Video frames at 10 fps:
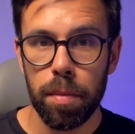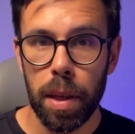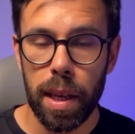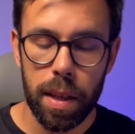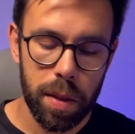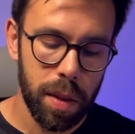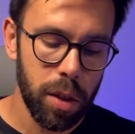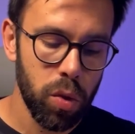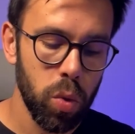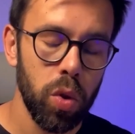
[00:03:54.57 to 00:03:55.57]
because the
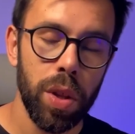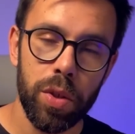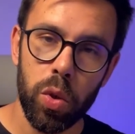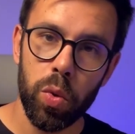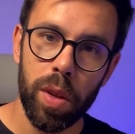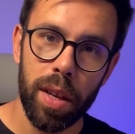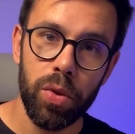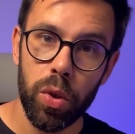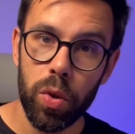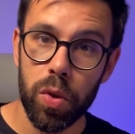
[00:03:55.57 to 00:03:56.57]
tool that you tend
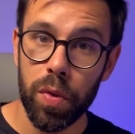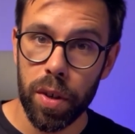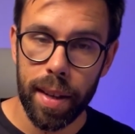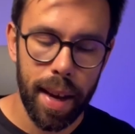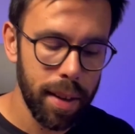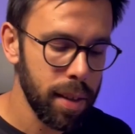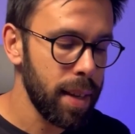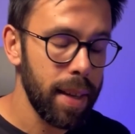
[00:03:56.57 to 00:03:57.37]
to use for that